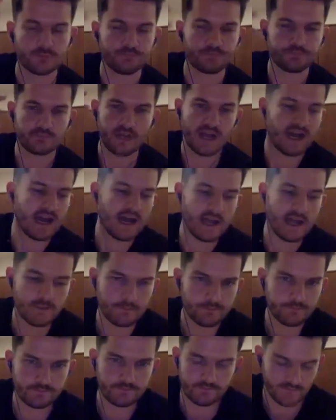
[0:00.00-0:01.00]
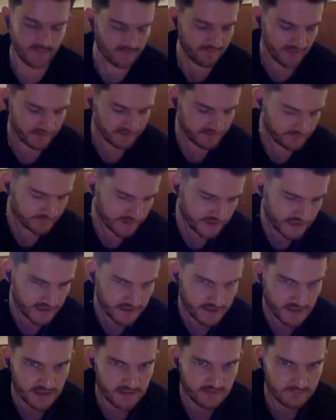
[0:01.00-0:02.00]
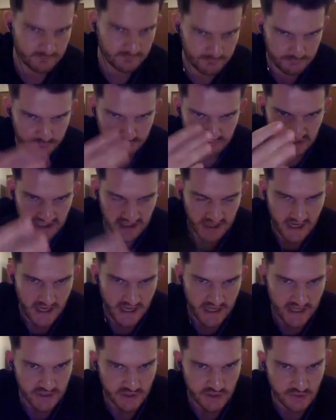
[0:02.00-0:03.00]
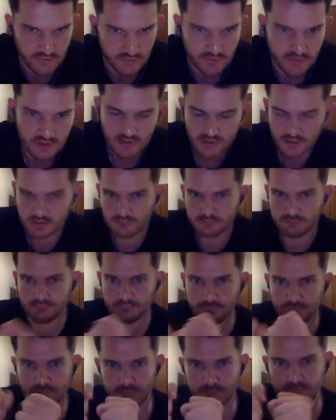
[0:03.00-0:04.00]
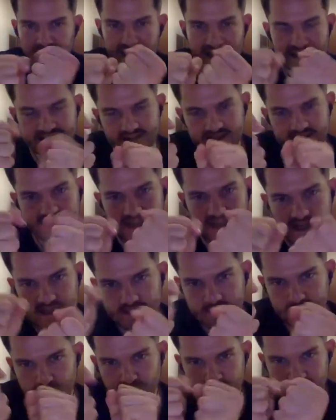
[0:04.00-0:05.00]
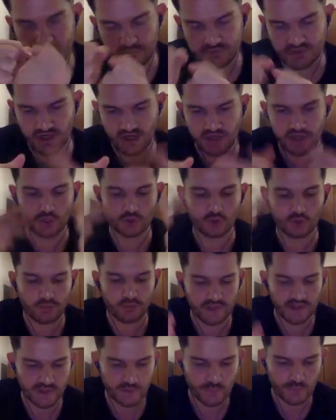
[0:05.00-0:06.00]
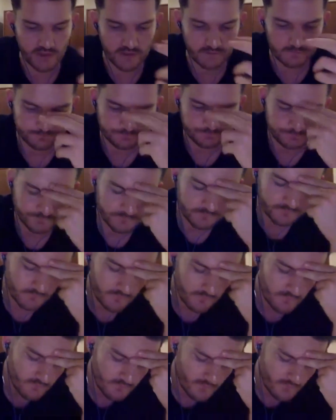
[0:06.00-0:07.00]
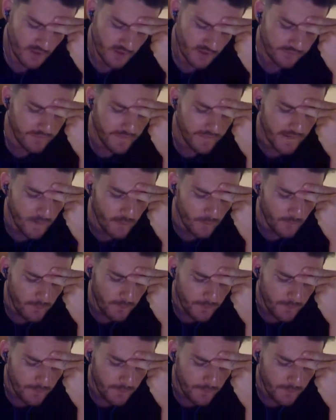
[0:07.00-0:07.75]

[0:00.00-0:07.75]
high effectively, and then being high, you plasticize perception and you do things with it. Now,